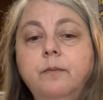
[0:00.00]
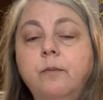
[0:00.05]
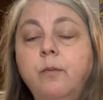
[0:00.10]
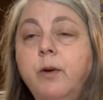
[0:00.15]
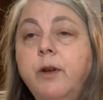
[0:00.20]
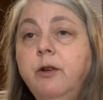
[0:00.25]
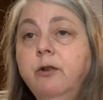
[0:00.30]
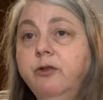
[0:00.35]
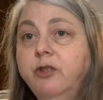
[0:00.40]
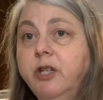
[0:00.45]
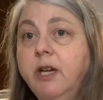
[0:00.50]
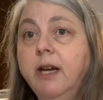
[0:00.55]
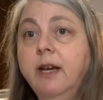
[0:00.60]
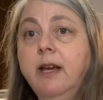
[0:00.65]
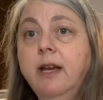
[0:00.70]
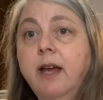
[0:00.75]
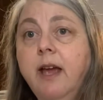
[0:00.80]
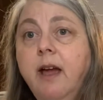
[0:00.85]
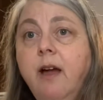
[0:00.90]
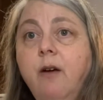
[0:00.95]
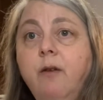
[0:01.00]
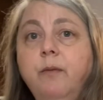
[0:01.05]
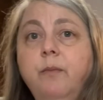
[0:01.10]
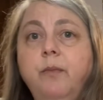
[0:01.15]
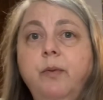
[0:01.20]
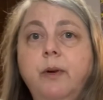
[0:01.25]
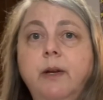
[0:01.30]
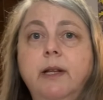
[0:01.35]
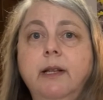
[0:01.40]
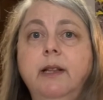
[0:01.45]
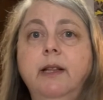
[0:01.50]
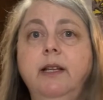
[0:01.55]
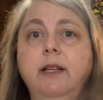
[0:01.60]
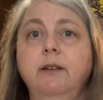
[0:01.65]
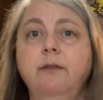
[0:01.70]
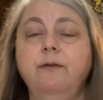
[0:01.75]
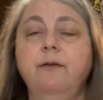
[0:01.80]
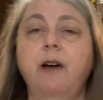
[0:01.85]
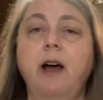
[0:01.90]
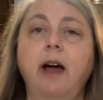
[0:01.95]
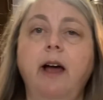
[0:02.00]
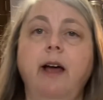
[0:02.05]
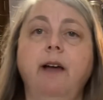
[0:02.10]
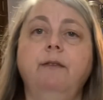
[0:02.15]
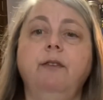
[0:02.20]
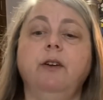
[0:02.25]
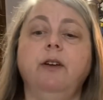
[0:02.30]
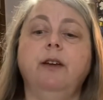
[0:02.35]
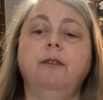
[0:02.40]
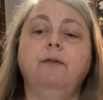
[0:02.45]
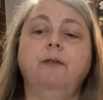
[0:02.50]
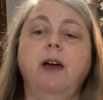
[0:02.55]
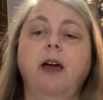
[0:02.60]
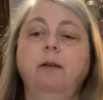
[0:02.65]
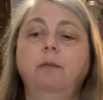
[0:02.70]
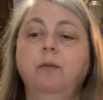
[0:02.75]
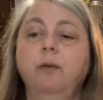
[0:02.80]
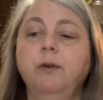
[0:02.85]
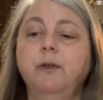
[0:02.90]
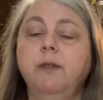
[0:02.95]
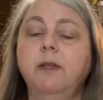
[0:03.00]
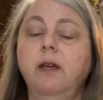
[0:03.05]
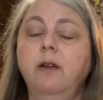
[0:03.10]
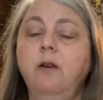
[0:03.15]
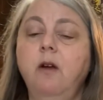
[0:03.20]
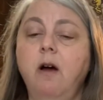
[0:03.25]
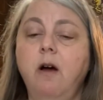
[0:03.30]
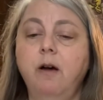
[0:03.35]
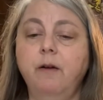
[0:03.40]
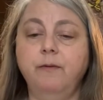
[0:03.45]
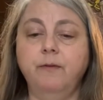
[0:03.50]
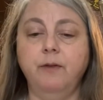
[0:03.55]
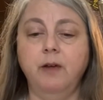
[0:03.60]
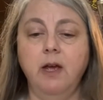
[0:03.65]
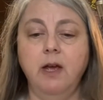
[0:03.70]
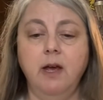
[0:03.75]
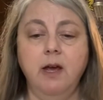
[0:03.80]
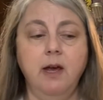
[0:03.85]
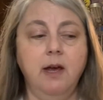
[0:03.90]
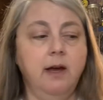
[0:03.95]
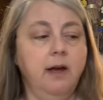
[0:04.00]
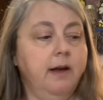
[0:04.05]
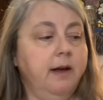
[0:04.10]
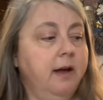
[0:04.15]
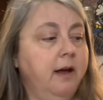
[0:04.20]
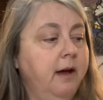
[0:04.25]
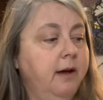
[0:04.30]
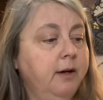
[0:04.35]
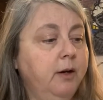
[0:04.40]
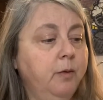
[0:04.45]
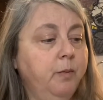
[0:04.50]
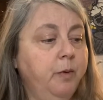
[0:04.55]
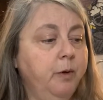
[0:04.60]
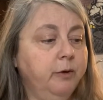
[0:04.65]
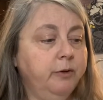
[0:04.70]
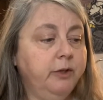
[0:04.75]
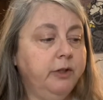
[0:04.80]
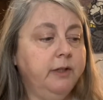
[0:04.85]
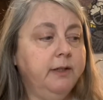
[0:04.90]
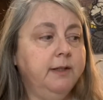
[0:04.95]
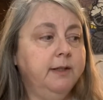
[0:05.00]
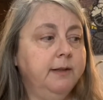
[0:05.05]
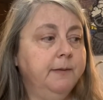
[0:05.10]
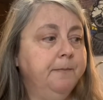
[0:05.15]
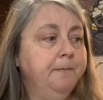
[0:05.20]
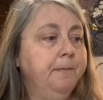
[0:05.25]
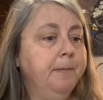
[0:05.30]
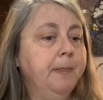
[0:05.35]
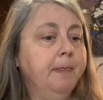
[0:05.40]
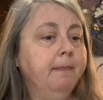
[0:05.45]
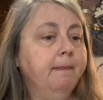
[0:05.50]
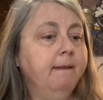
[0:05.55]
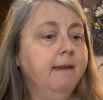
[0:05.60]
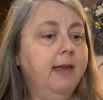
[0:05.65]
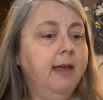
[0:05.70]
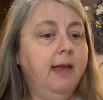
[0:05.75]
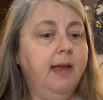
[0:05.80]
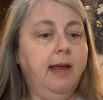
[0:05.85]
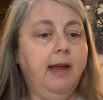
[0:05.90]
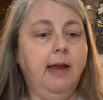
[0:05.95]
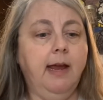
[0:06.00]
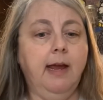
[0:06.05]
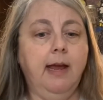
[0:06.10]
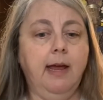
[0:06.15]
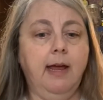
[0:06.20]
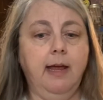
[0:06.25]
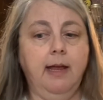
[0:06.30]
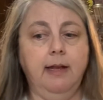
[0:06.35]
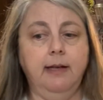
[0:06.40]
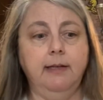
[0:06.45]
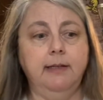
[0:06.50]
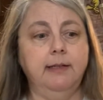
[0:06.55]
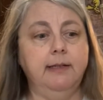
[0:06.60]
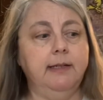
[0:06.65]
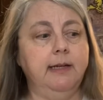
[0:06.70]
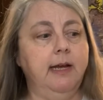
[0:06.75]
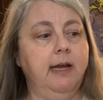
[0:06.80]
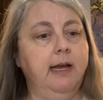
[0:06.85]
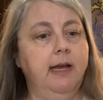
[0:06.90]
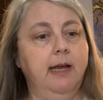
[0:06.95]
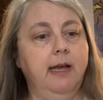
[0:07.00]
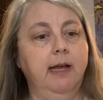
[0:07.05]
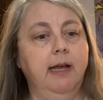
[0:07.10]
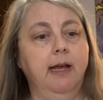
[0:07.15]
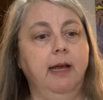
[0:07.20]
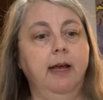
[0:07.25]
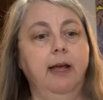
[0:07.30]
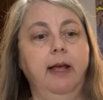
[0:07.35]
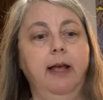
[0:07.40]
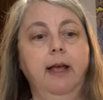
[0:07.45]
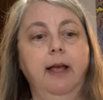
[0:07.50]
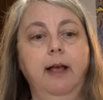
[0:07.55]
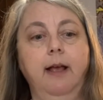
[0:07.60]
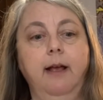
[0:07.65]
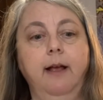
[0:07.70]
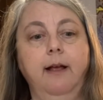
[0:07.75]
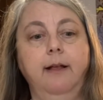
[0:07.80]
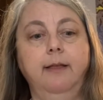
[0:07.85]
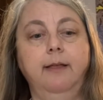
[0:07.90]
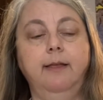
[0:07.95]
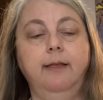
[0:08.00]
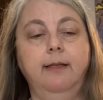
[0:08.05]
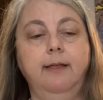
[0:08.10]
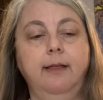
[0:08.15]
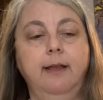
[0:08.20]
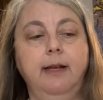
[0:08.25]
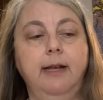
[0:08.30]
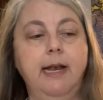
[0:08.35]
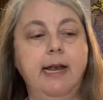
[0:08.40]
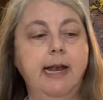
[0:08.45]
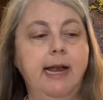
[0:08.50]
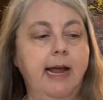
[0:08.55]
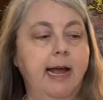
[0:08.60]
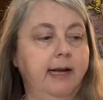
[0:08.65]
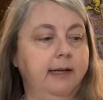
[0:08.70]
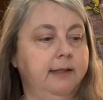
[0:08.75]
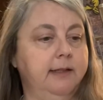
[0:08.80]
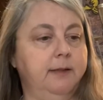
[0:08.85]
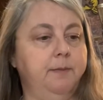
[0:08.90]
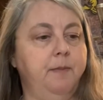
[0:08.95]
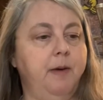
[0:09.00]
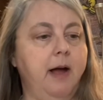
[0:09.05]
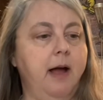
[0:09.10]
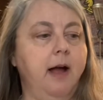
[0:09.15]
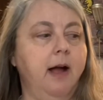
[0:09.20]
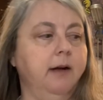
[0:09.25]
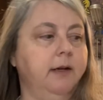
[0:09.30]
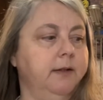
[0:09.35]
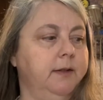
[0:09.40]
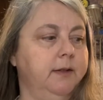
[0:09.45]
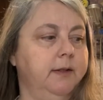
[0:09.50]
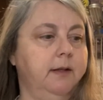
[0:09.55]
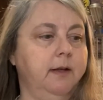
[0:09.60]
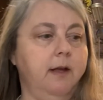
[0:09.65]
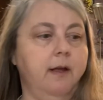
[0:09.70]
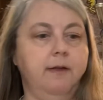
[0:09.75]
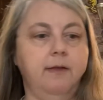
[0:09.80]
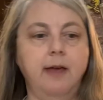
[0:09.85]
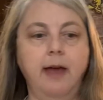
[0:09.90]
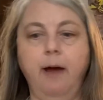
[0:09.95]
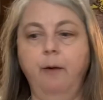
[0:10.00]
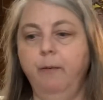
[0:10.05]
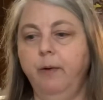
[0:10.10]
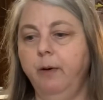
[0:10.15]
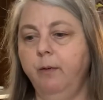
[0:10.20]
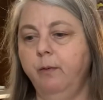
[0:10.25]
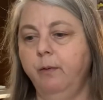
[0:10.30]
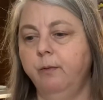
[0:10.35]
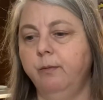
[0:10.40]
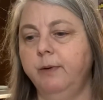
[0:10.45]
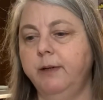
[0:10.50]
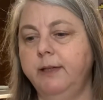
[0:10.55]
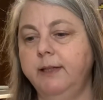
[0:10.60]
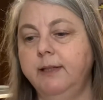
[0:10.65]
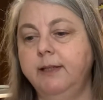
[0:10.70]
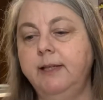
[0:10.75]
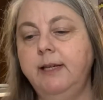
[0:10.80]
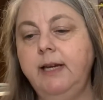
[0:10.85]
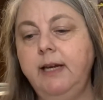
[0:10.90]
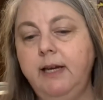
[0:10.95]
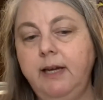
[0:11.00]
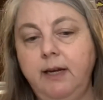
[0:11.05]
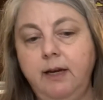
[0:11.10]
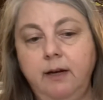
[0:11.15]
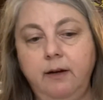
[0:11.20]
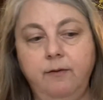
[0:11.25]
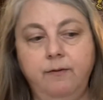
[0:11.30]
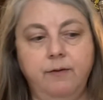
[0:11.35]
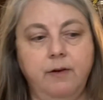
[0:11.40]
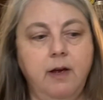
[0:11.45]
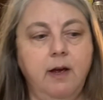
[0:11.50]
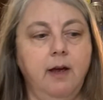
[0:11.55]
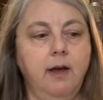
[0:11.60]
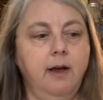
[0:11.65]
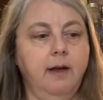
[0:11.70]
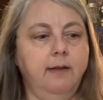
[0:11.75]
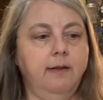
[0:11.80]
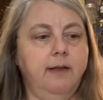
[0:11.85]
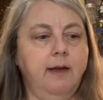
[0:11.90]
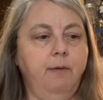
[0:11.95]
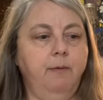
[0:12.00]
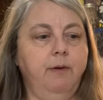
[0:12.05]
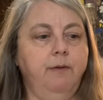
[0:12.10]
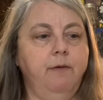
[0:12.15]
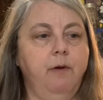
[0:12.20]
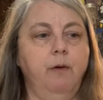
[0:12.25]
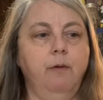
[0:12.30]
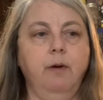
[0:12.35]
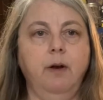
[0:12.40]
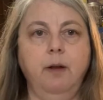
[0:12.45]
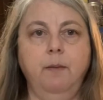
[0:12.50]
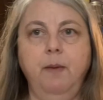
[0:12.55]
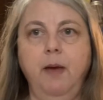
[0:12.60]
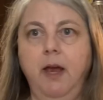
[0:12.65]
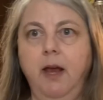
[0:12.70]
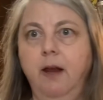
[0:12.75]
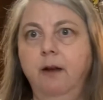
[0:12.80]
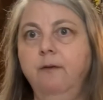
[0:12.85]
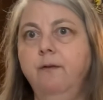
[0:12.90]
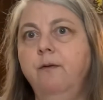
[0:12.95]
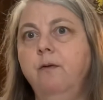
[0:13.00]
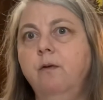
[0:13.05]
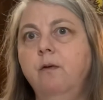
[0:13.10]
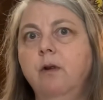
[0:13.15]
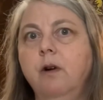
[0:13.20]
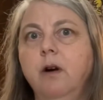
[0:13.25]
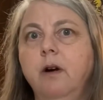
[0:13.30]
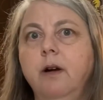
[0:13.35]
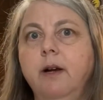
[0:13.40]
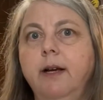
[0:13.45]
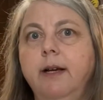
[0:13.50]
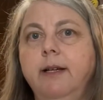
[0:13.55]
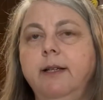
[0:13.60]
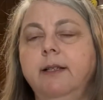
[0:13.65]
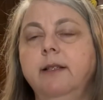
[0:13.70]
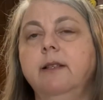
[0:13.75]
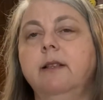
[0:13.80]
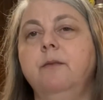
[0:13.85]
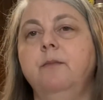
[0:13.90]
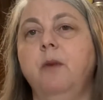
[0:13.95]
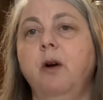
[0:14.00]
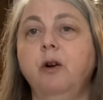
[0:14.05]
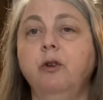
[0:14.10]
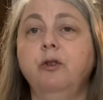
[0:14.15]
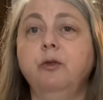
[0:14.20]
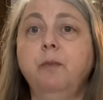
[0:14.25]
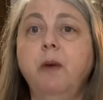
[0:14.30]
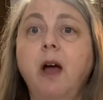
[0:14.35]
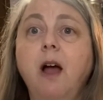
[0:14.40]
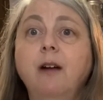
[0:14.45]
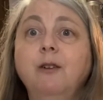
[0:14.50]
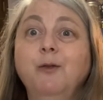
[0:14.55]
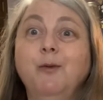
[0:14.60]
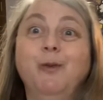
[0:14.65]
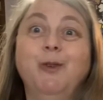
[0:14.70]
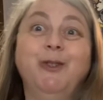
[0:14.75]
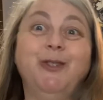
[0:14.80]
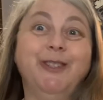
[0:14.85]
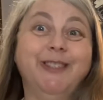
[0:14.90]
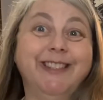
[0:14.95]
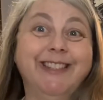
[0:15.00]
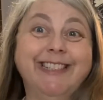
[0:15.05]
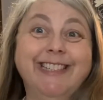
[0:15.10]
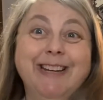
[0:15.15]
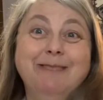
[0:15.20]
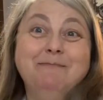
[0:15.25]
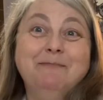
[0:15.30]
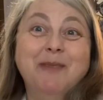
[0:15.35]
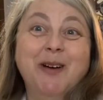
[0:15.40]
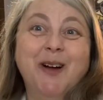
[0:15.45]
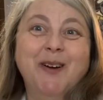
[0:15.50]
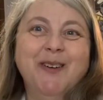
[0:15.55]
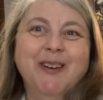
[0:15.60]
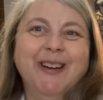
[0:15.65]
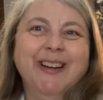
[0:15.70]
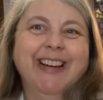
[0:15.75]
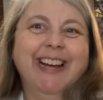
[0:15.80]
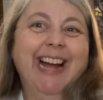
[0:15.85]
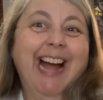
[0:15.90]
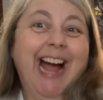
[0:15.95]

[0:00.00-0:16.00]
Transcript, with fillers: When you're checking out, put in Lynn 5. You'll get 5% off uh, your purchase. And the next box that we will receive that we've already paid for is the March box, which is steampunk.